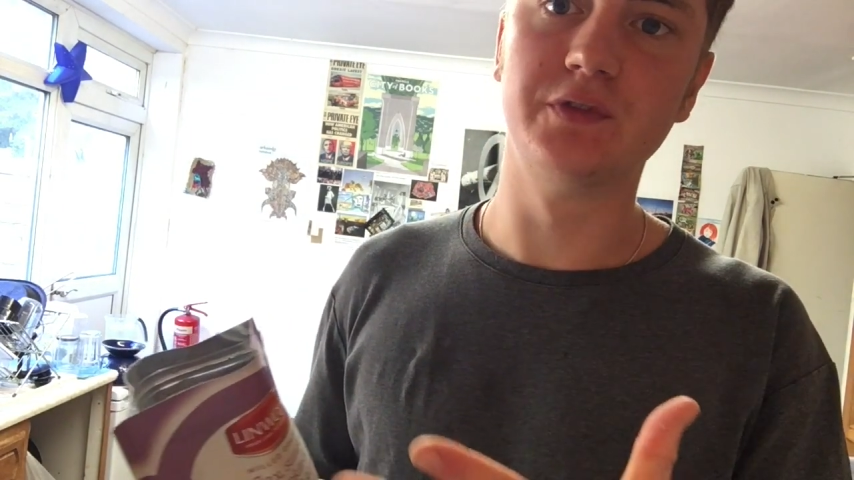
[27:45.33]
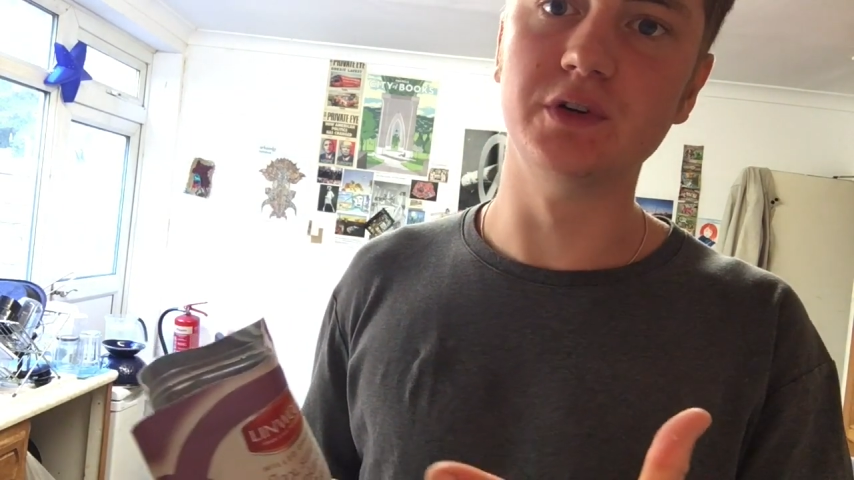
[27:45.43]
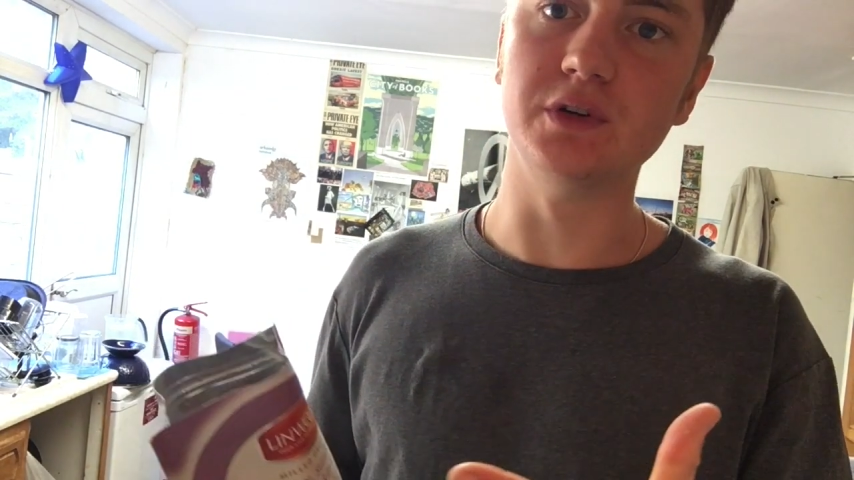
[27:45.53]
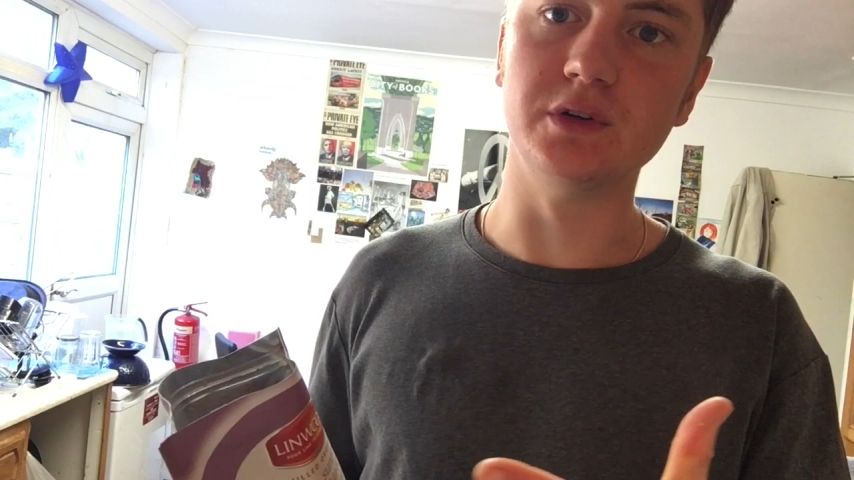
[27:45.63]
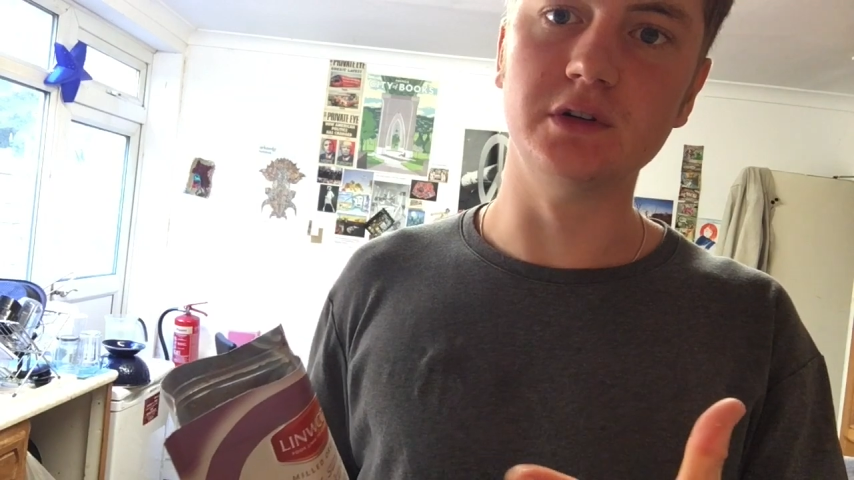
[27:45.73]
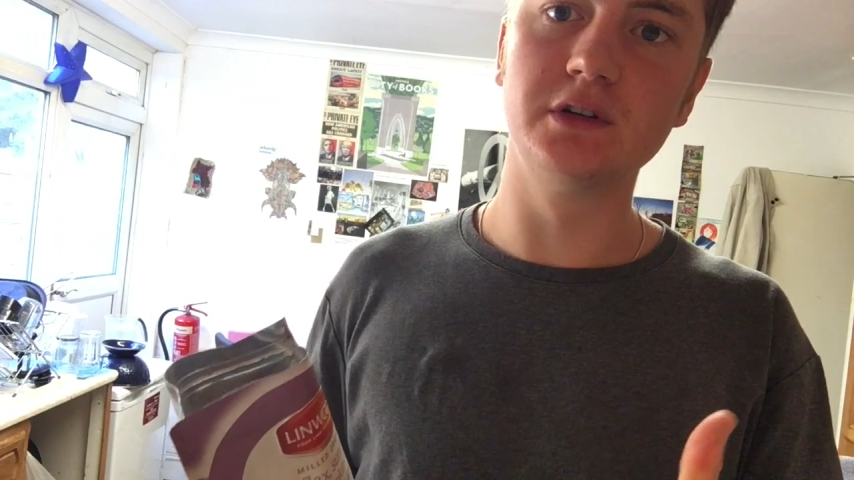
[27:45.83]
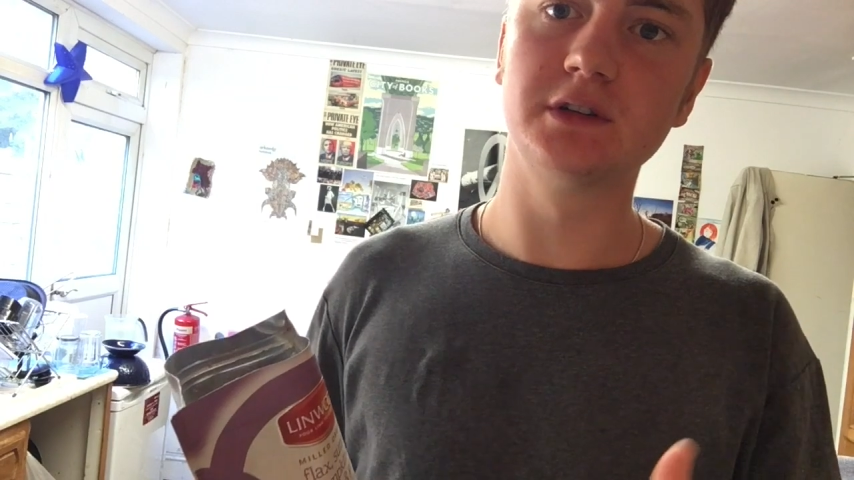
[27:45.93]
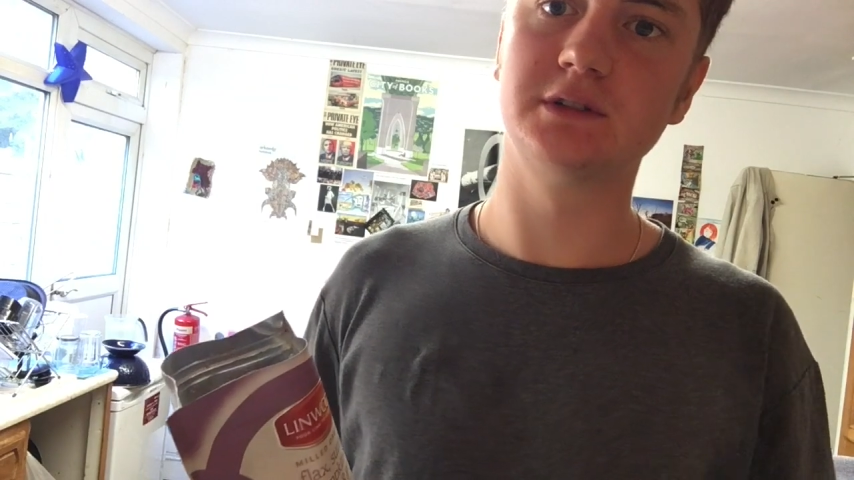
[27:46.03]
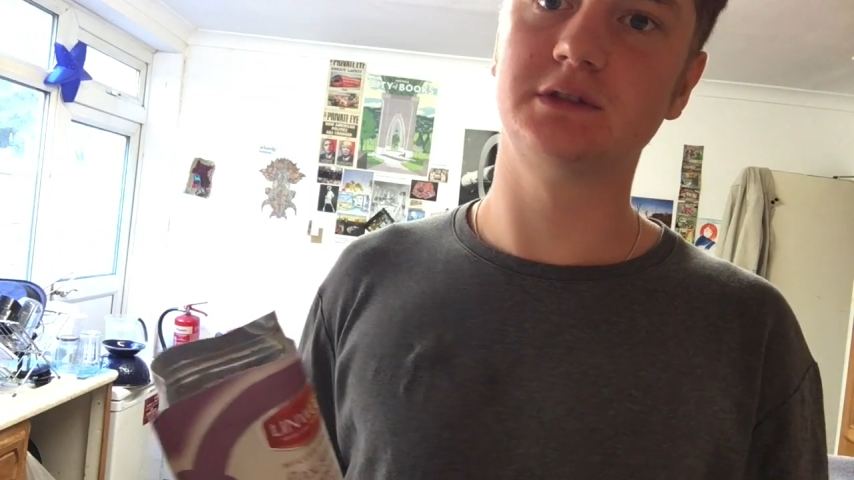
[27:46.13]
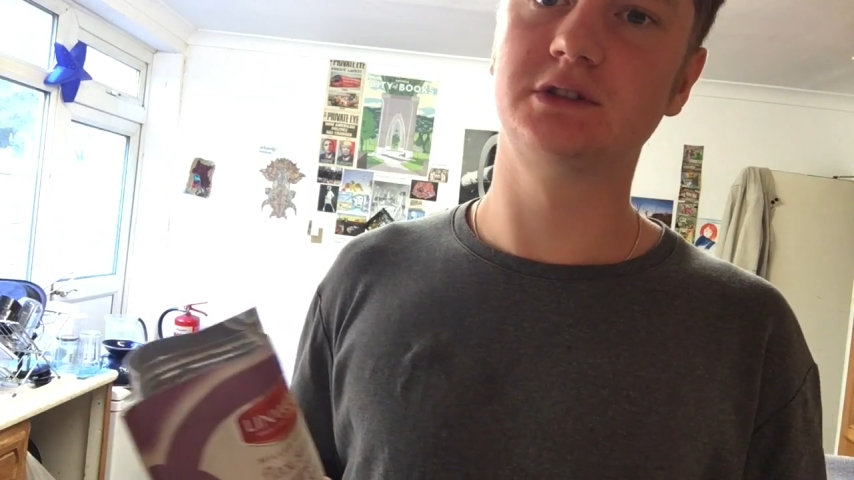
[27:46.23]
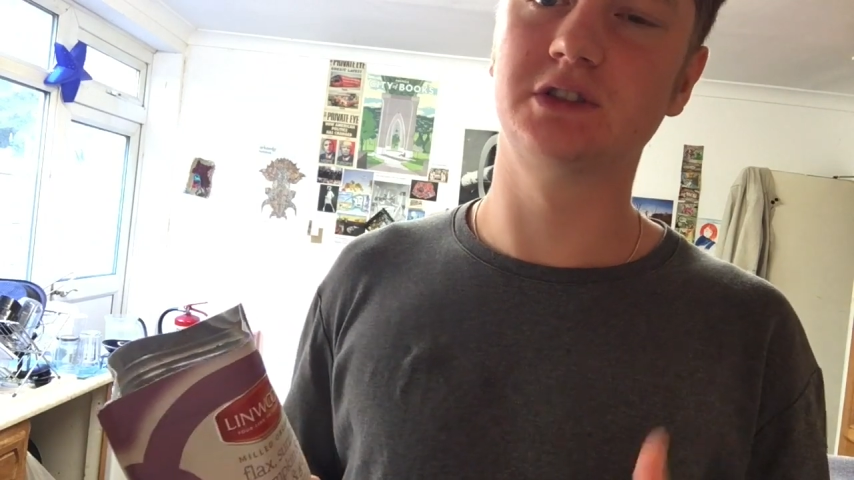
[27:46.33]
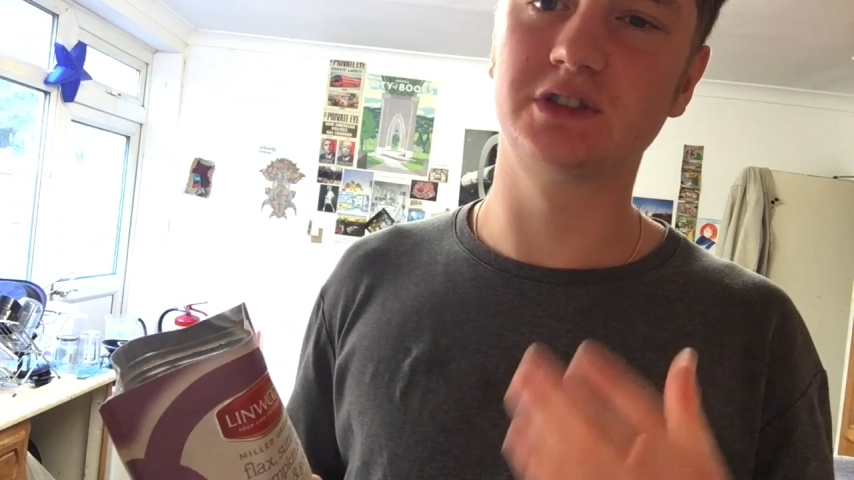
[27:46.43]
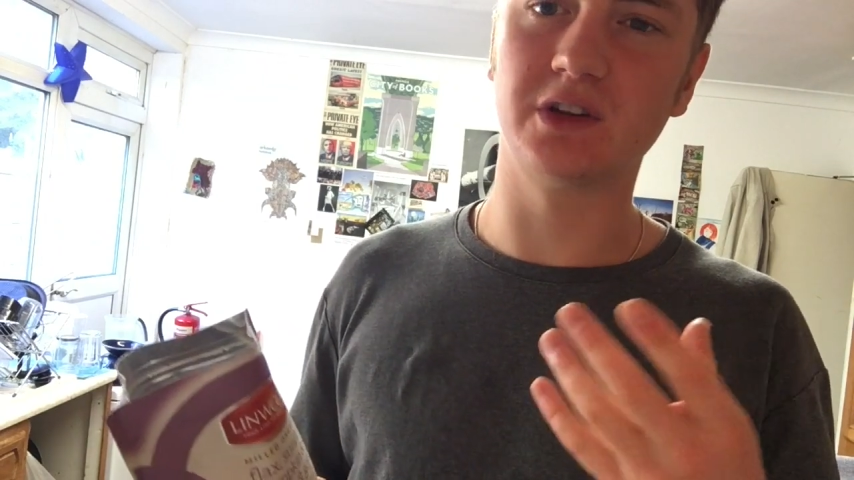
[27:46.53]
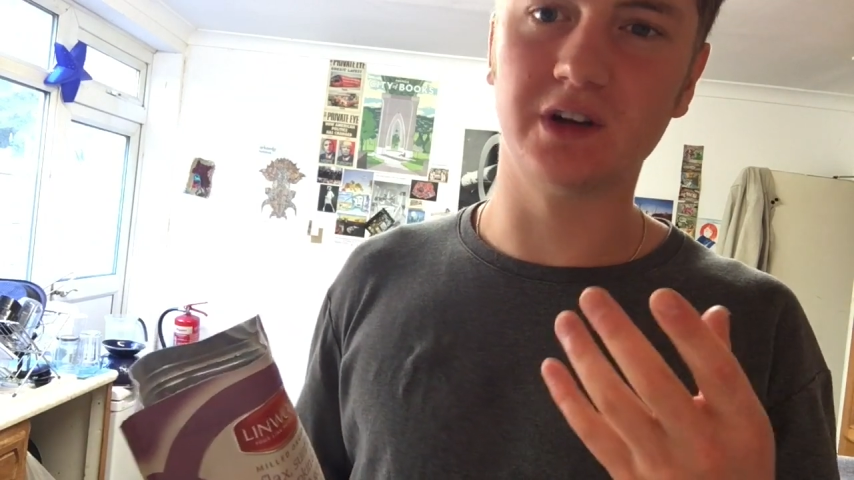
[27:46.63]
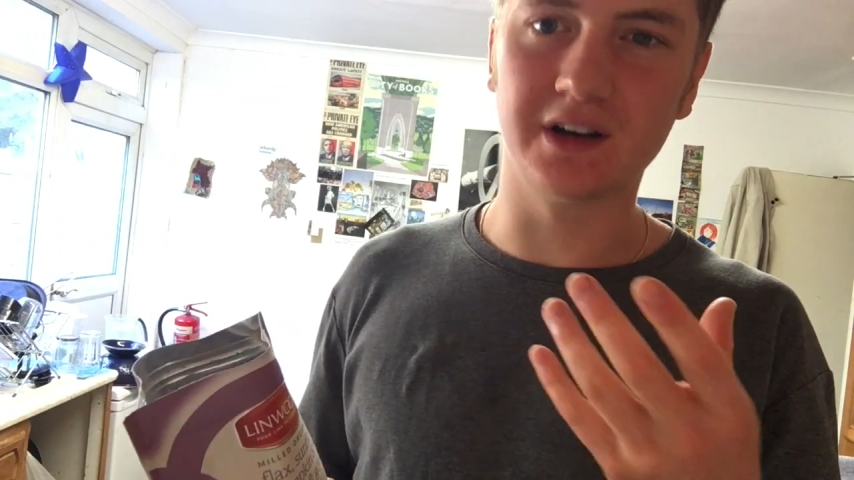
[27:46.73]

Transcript: food, just so